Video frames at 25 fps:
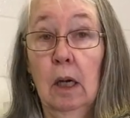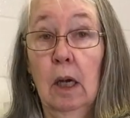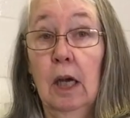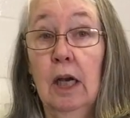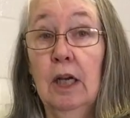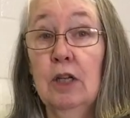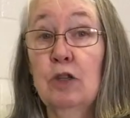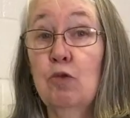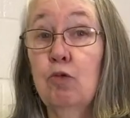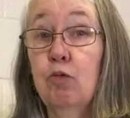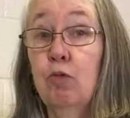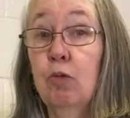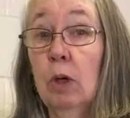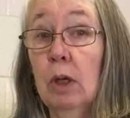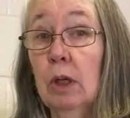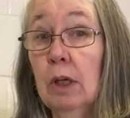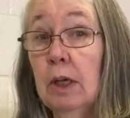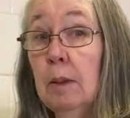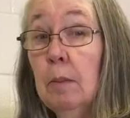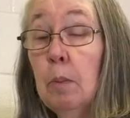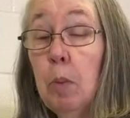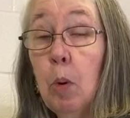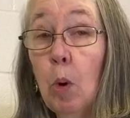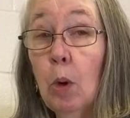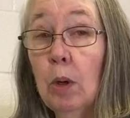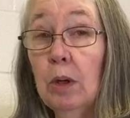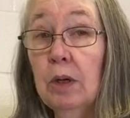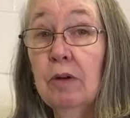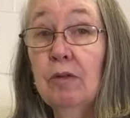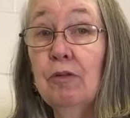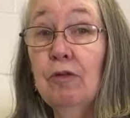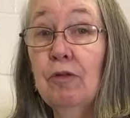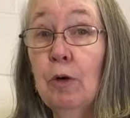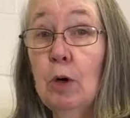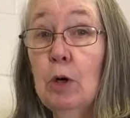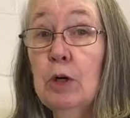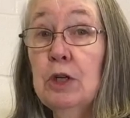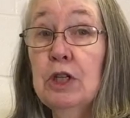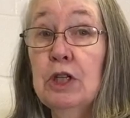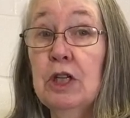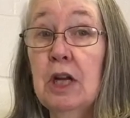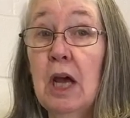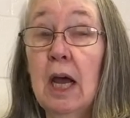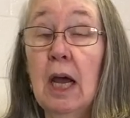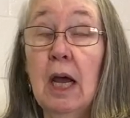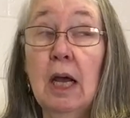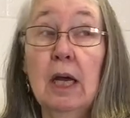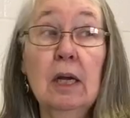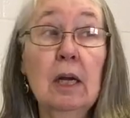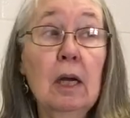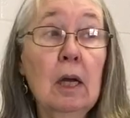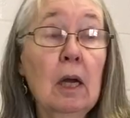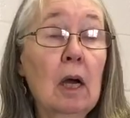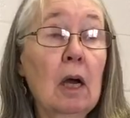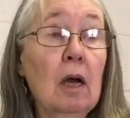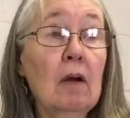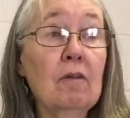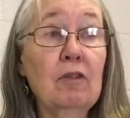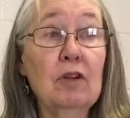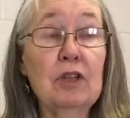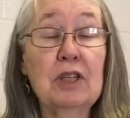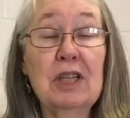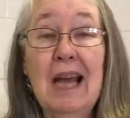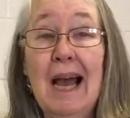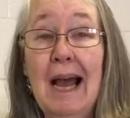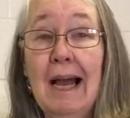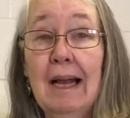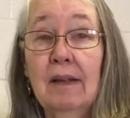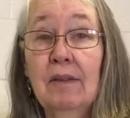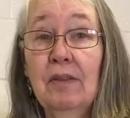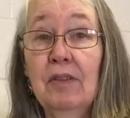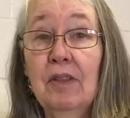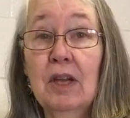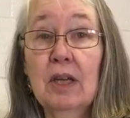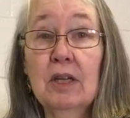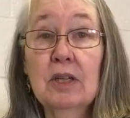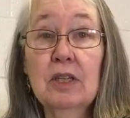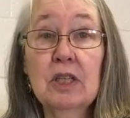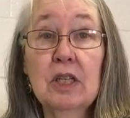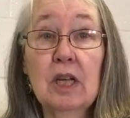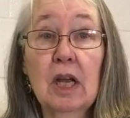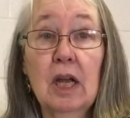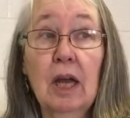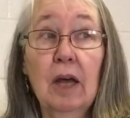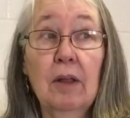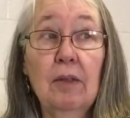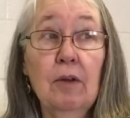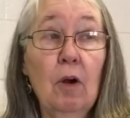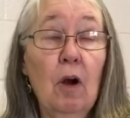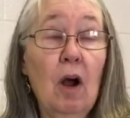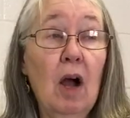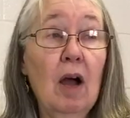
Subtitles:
It's really important in first aid, for tacking things together.